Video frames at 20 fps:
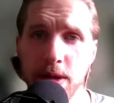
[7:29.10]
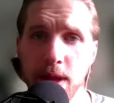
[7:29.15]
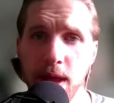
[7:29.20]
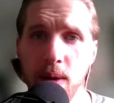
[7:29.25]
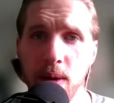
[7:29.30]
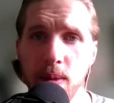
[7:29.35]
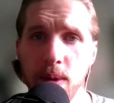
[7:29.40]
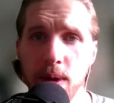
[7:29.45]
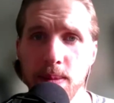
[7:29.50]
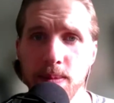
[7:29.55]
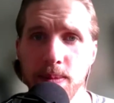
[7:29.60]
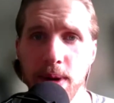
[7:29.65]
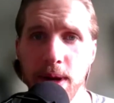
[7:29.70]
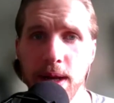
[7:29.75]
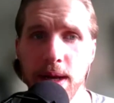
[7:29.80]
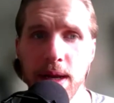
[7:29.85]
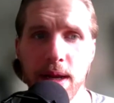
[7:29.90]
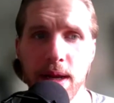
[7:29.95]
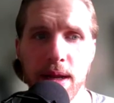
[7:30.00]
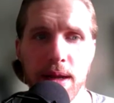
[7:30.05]
to that one.
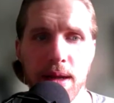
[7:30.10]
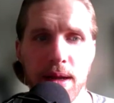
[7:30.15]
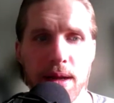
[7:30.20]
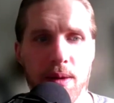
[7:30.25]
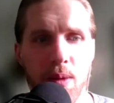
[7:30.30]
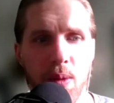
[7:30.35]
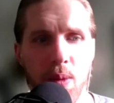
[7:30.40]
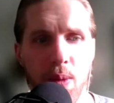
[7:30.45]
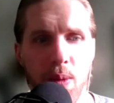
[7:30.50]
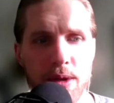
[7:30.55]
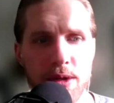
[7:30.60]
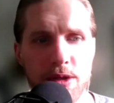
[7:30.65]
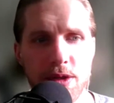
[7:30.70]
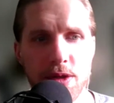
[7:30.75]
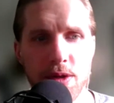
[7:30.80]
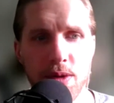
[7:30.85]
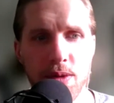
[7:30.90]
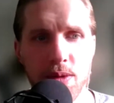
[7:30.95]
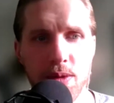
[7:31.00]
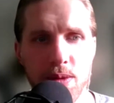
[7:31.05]
But
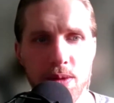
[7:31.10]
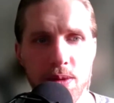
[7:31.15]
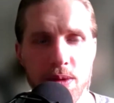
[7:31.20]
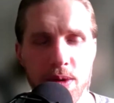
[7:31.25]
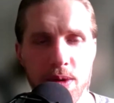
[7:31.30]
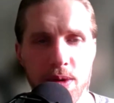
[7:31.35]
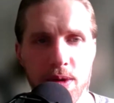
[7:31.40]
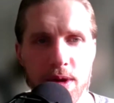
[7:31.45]
once you